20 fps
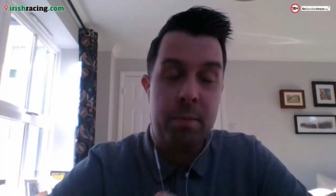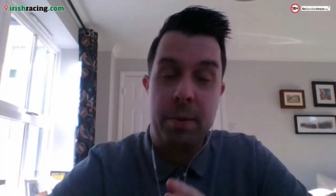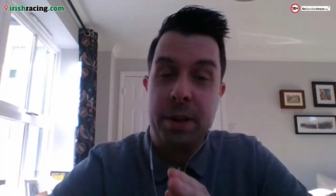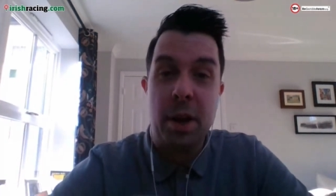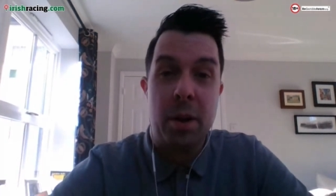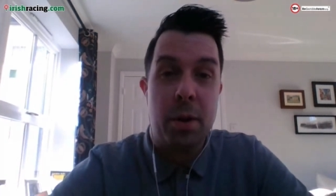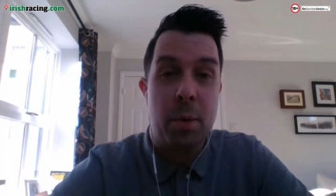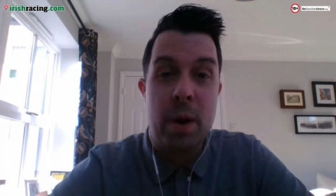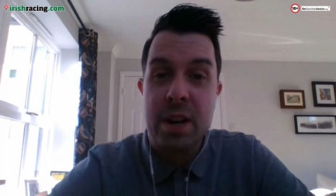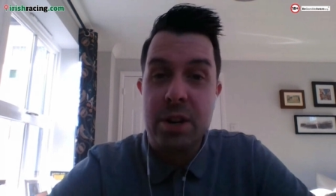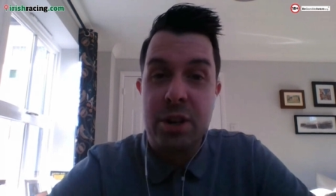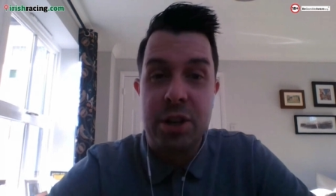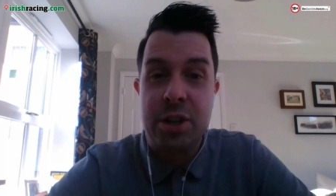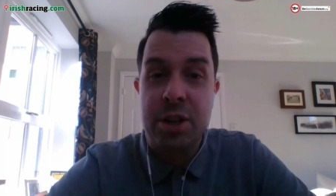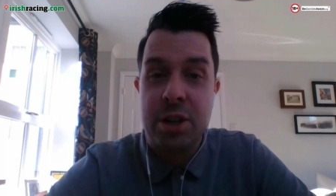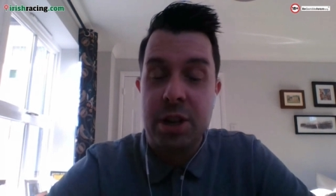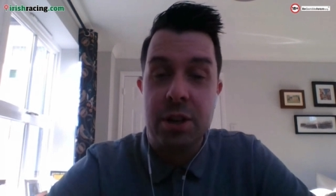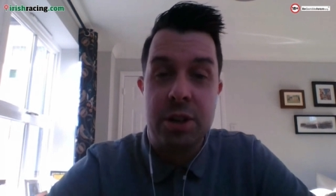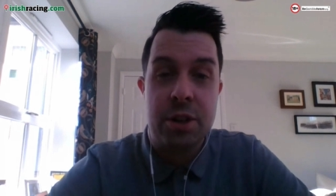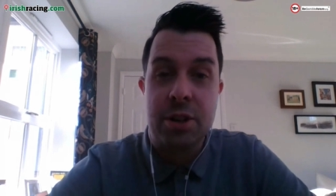we don't know where
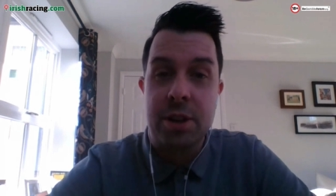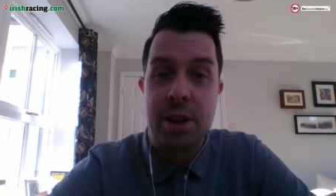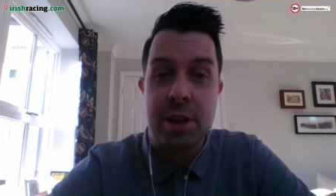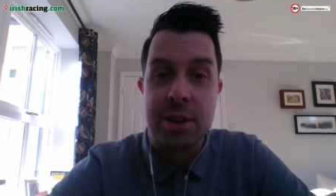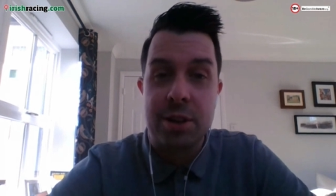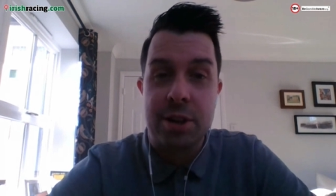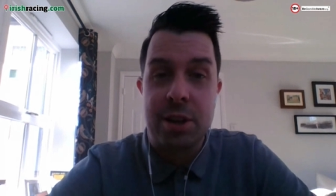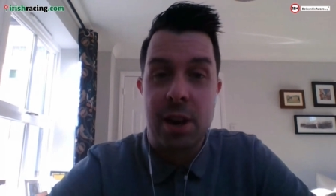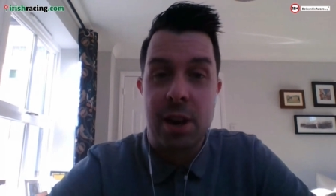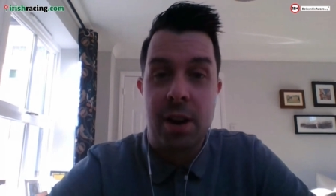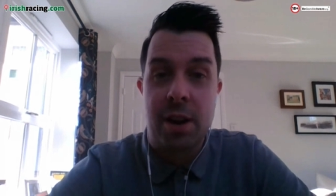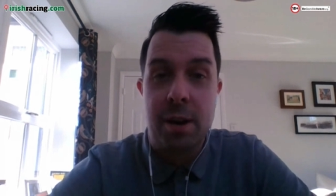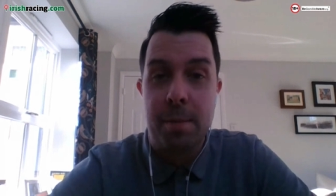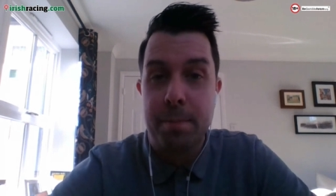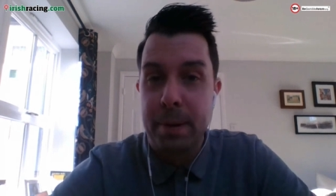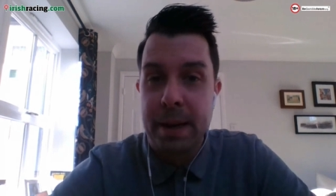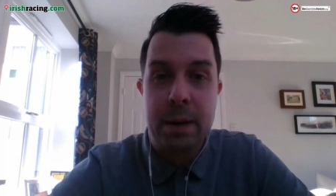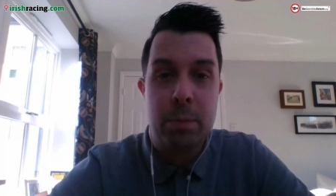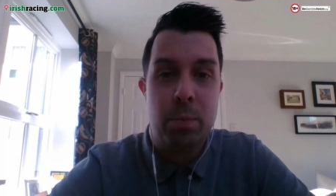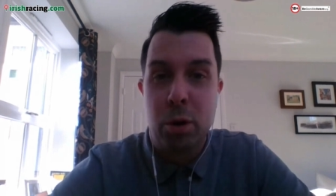Shishkin's going to
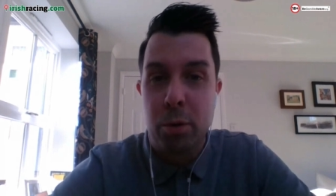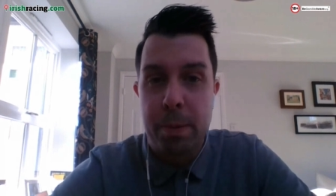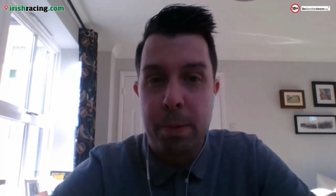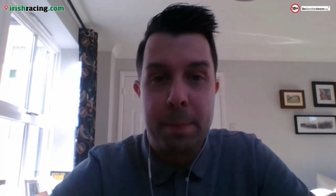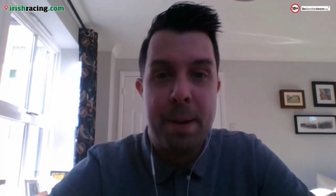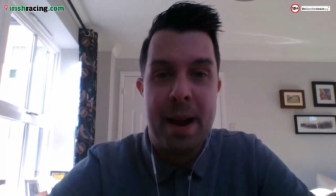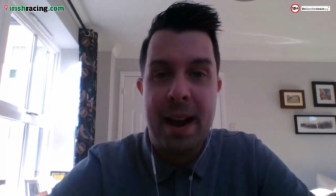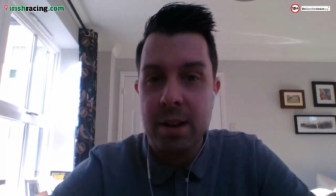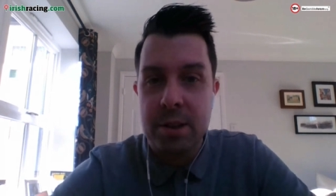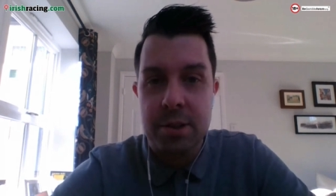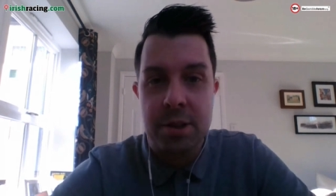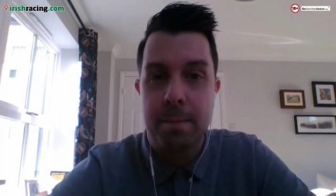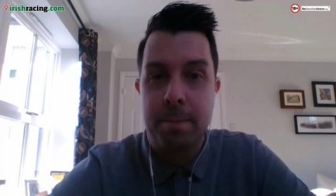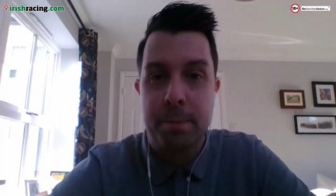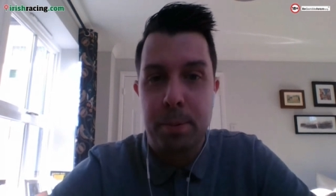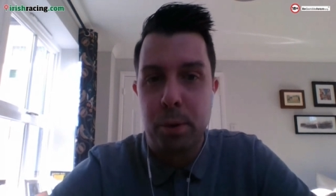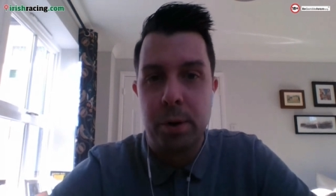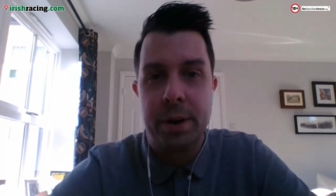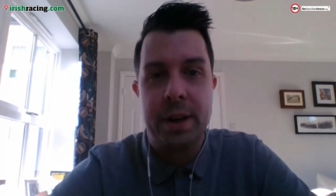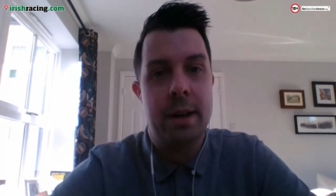start, but he will be back at some
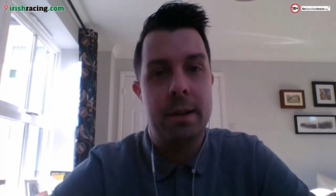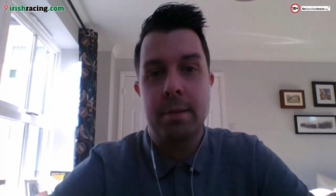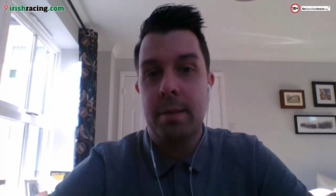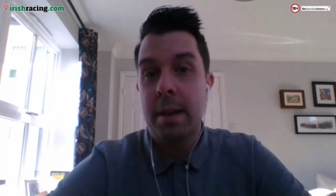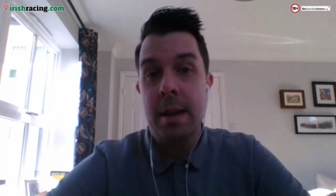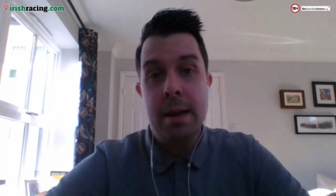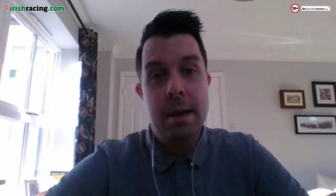point,